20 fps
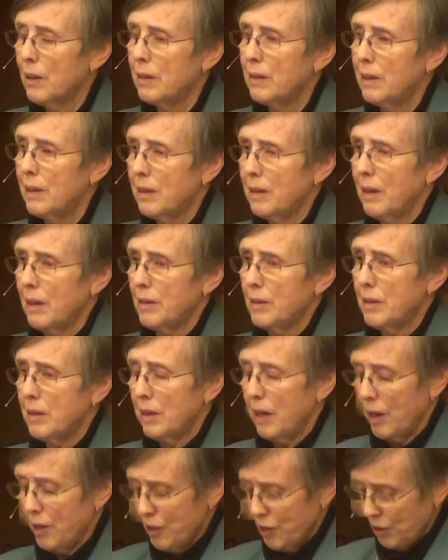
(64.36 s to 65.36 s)
in the
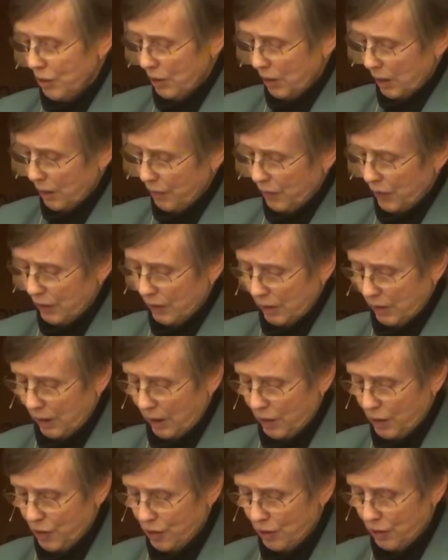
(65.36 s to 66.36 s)
Annunciation and
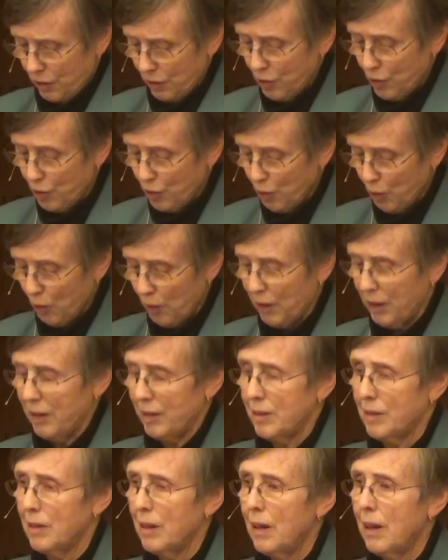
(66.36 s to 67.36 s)
Visitation
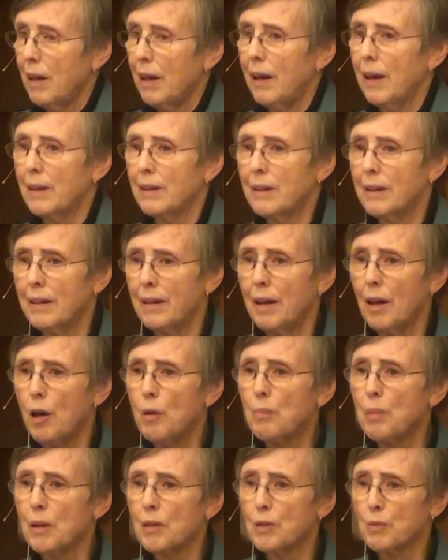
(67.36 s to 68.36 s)
stories and can
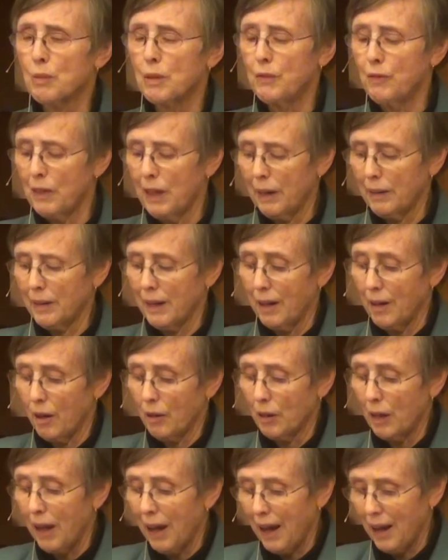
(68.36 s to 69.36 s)
help us reflect on
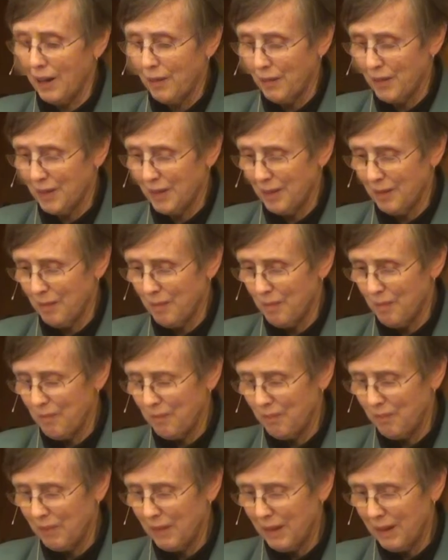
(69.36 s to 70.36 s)
our lives.
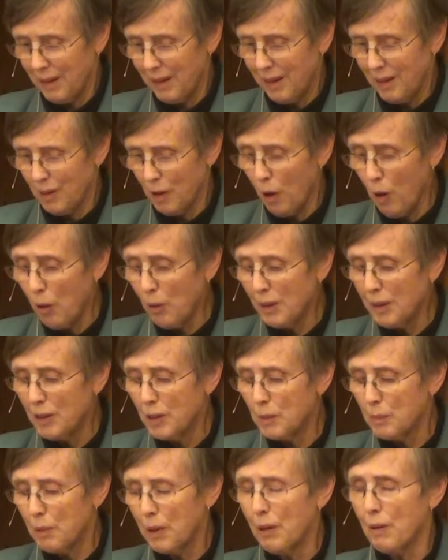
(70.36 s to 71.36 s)
The Holy
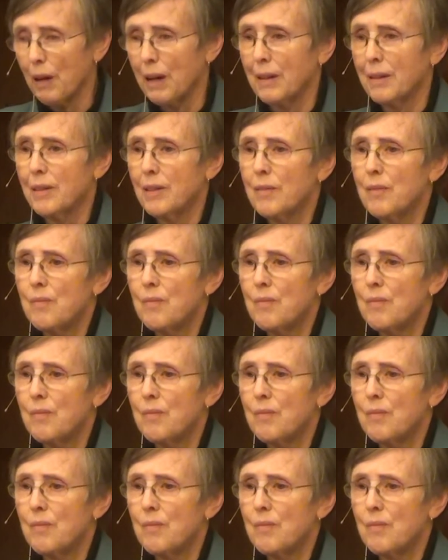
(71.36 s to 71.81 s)
Spirit,